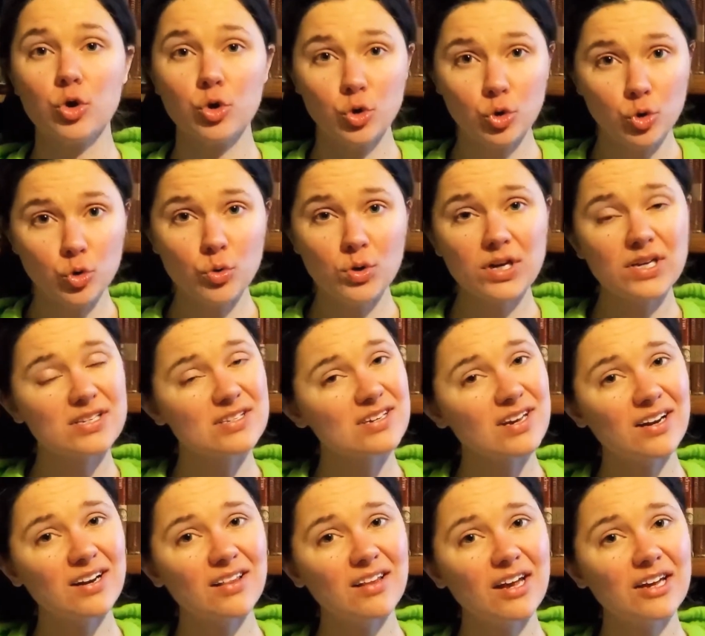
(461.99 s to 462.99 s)
who is
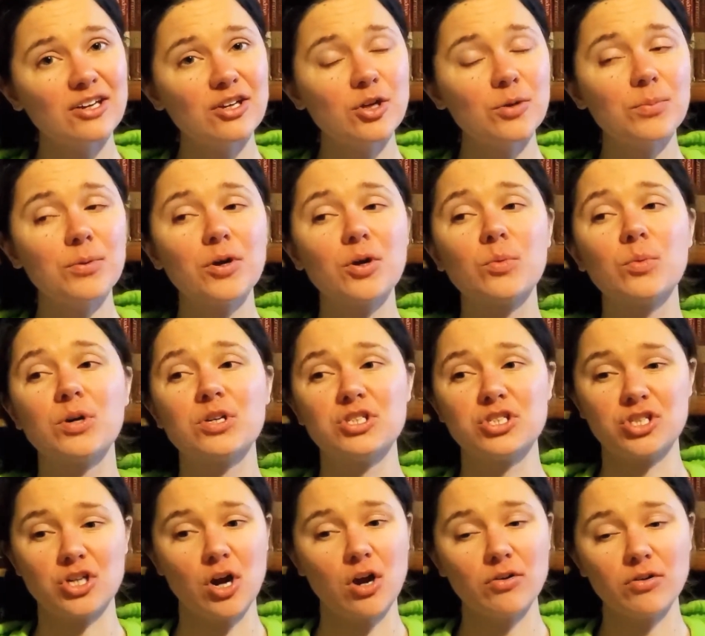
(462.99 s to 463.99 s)
going to like your book, what
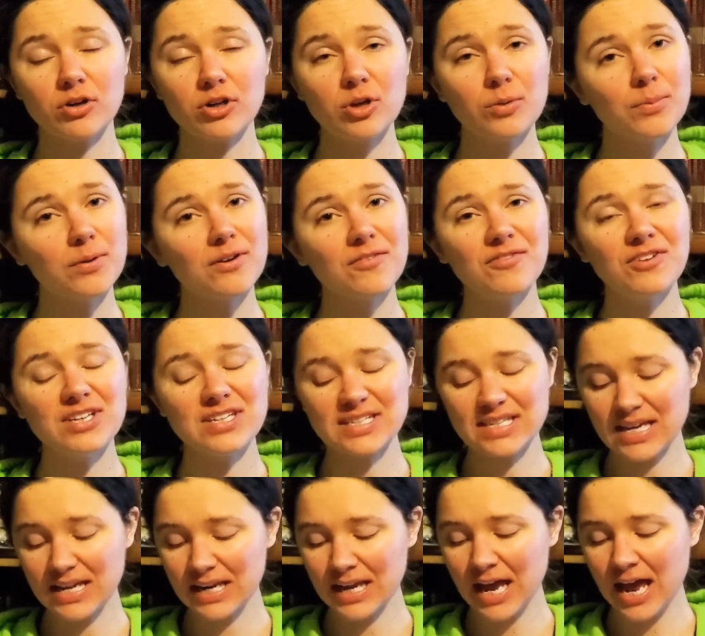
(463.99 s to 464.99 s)
genre your book fits
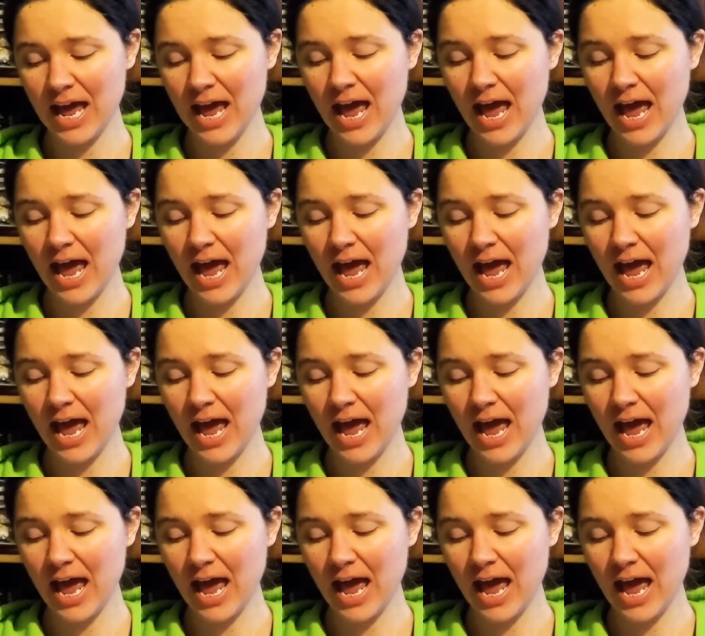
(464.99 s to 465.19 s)
in,